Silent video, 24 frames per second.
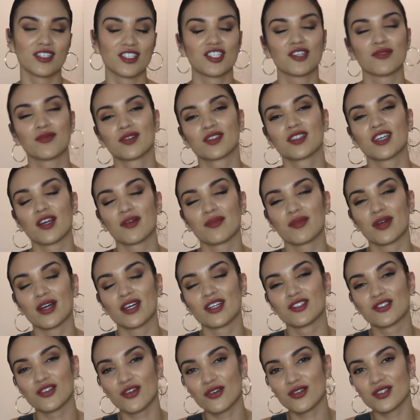gym with
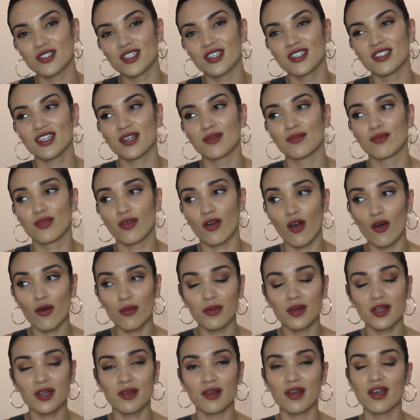hyperhidrosis, and
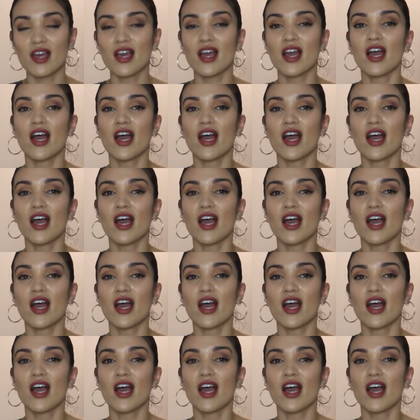probably